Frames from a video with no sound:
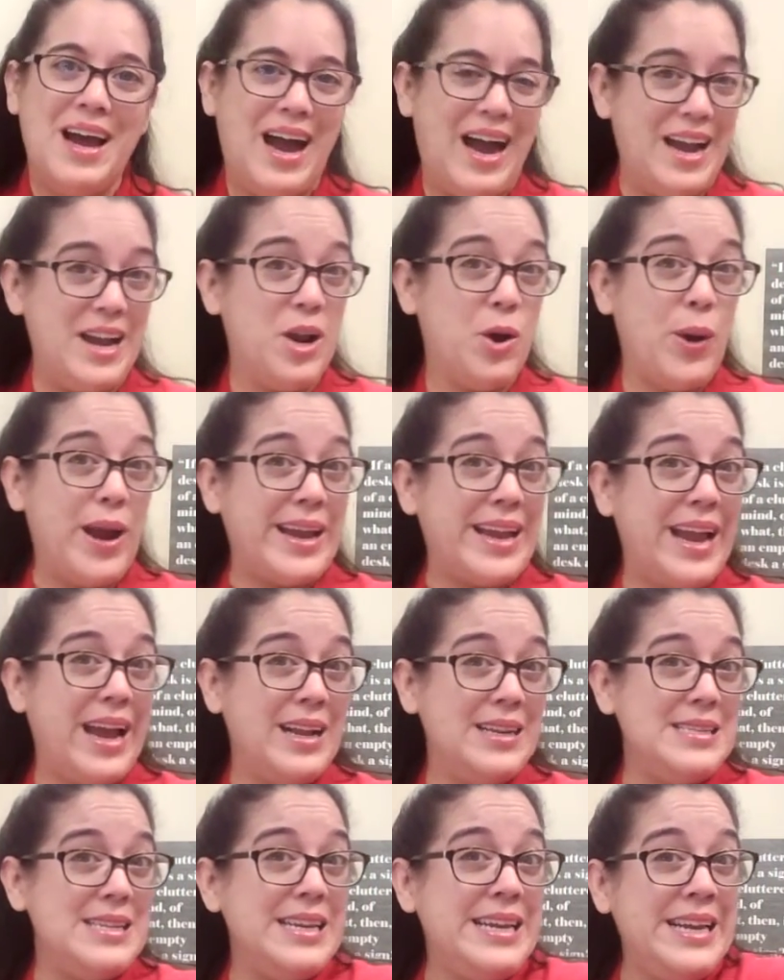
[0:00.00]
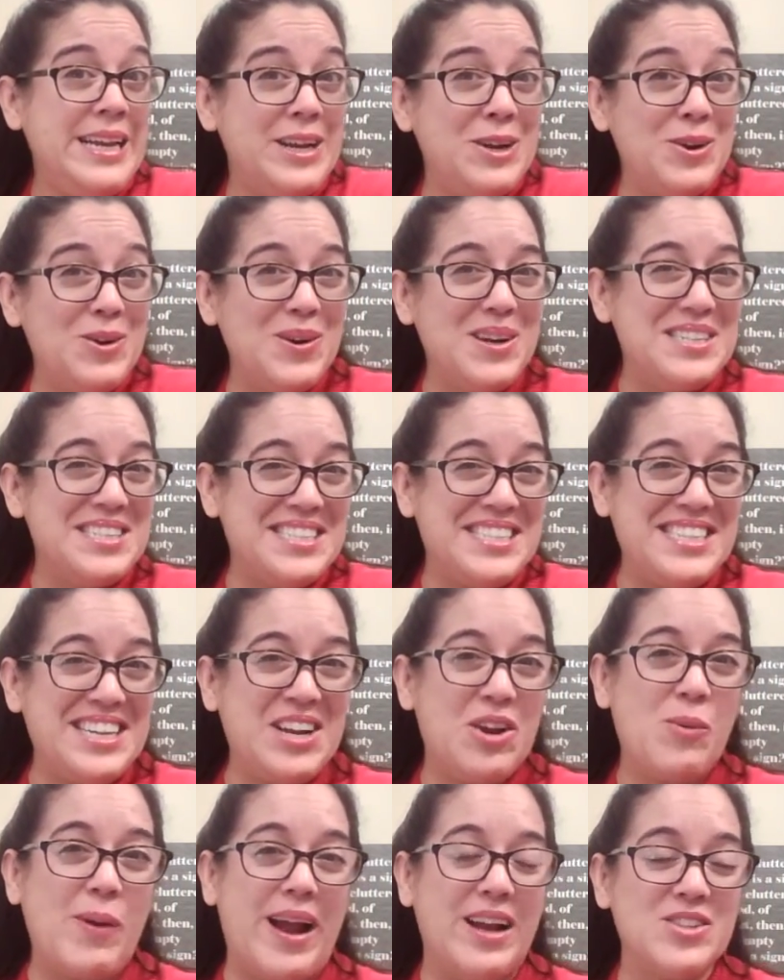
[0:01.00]
I know I can't hear and see
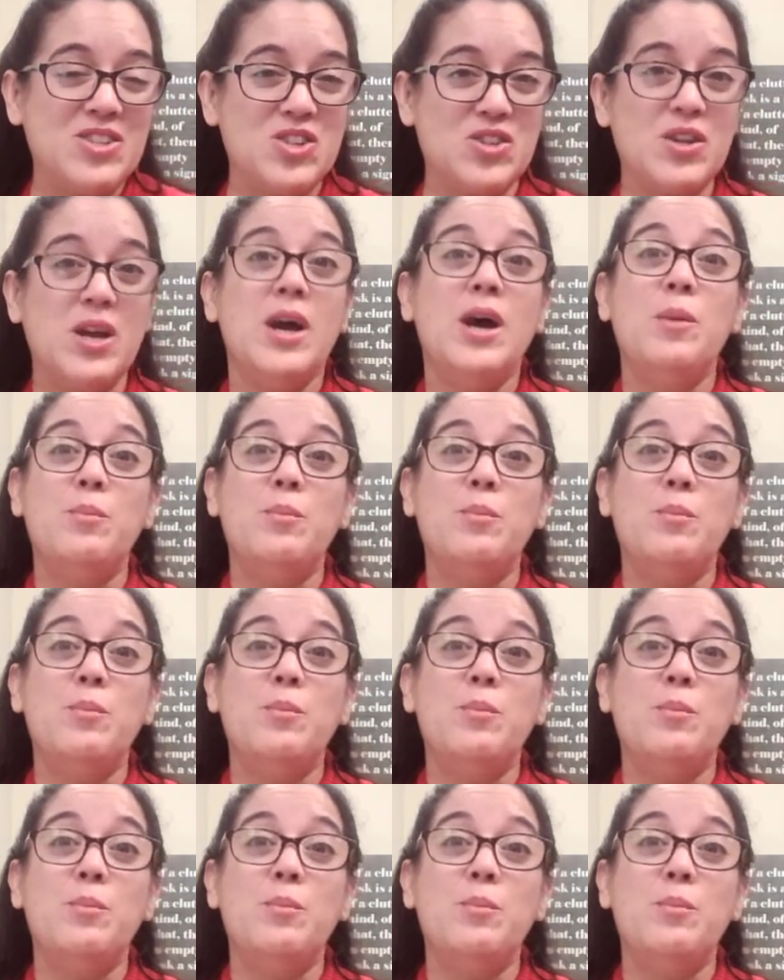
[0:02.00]
your answers,